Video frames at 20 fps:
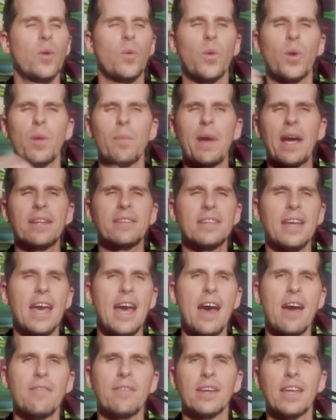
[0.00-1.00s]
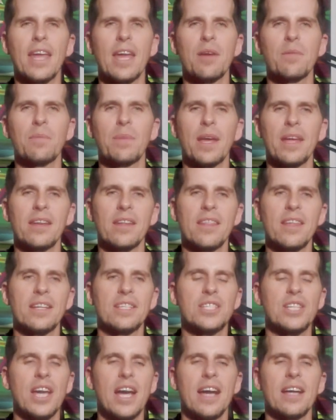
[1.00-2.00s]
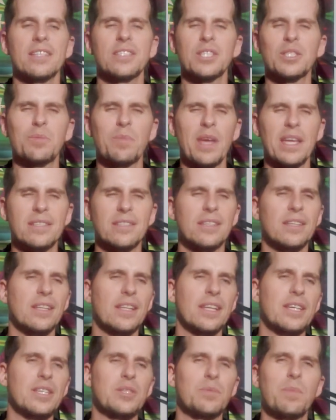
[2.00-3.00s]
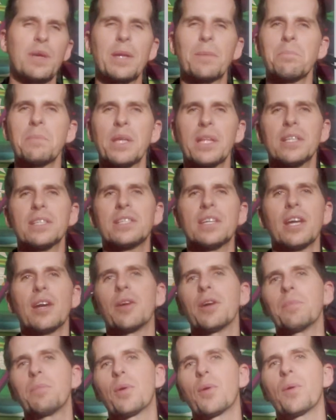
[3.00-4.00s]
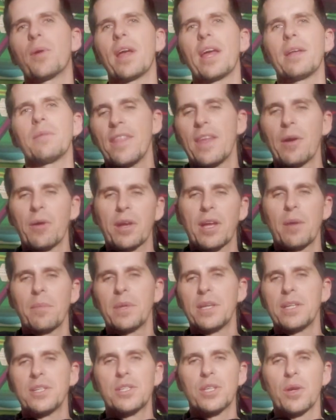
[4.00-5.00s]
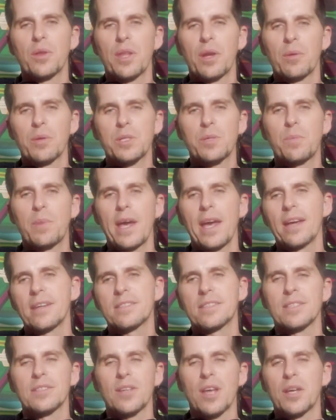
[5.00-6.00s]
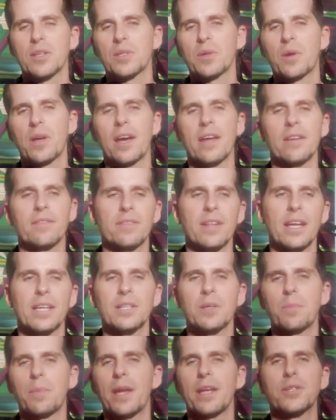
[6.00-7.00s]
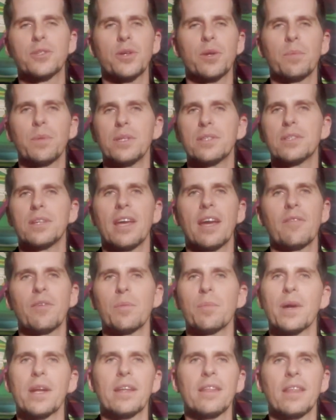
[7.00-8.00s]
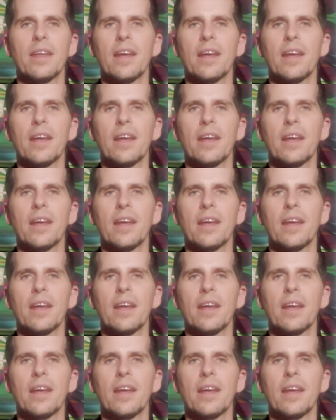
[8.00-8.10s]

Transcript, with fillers: We're about to have a campaign in the Hejaz. It's basically this big military parade. They were coming to show their respects. It's also kind of like to pay tribute to everybody